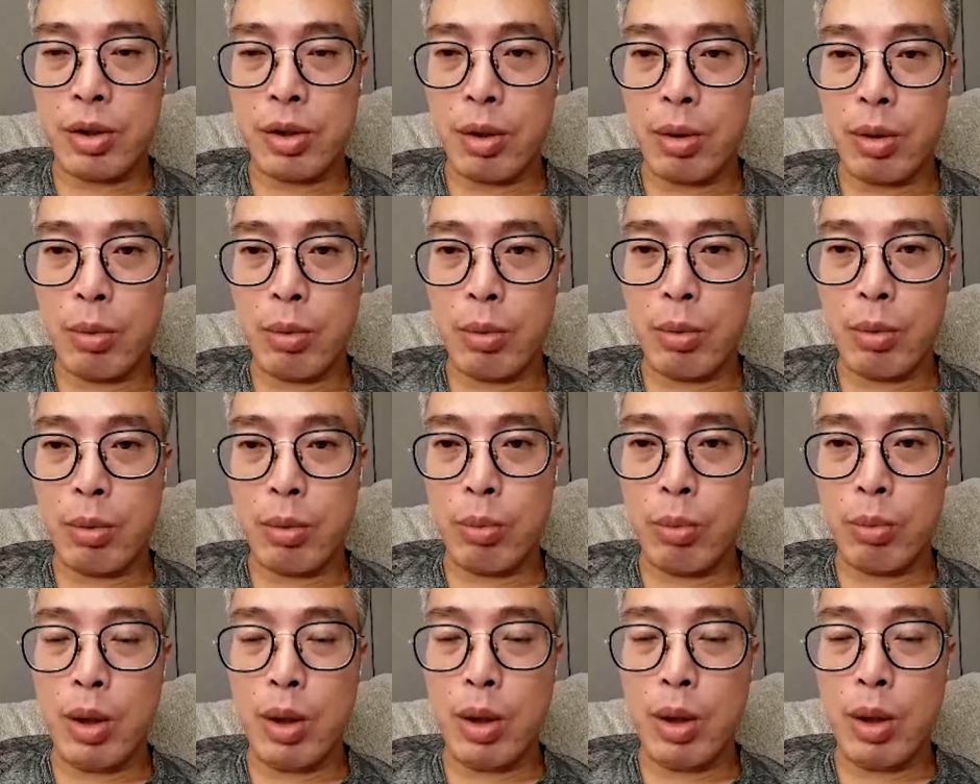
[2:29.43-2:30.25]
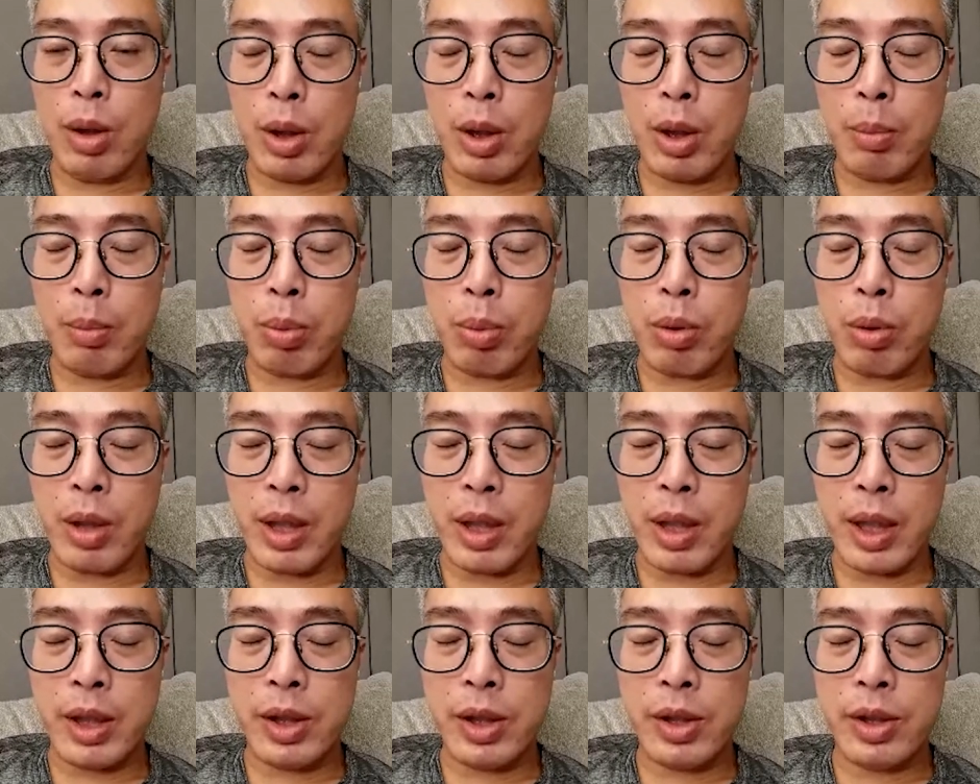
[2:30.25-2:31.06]
So we normally
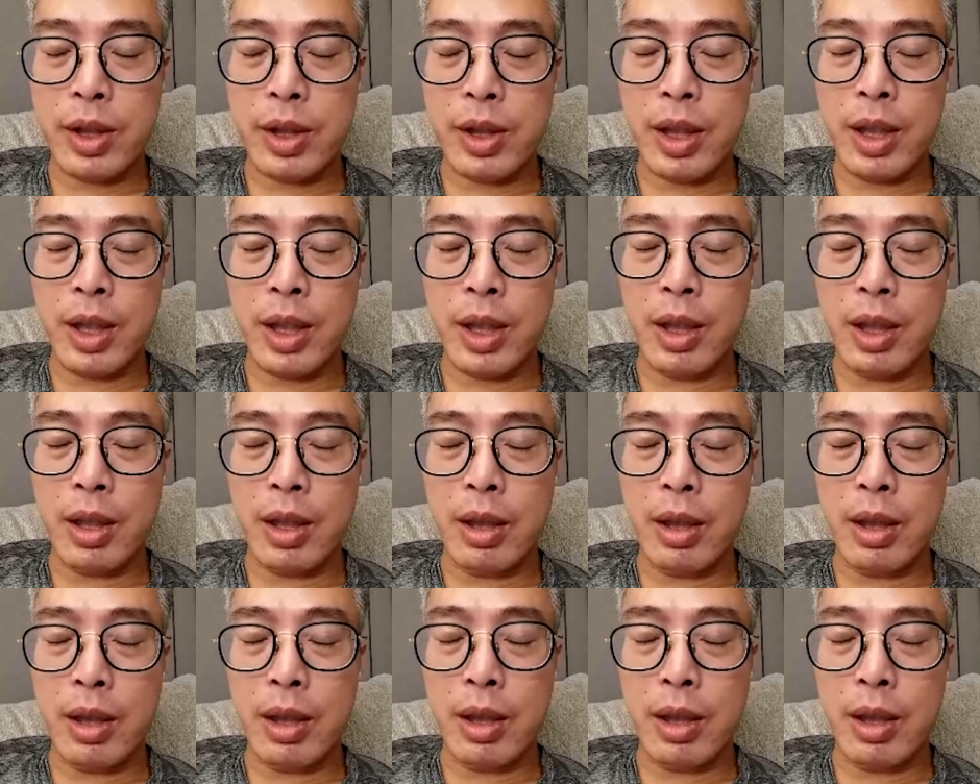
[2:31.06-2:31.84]
price the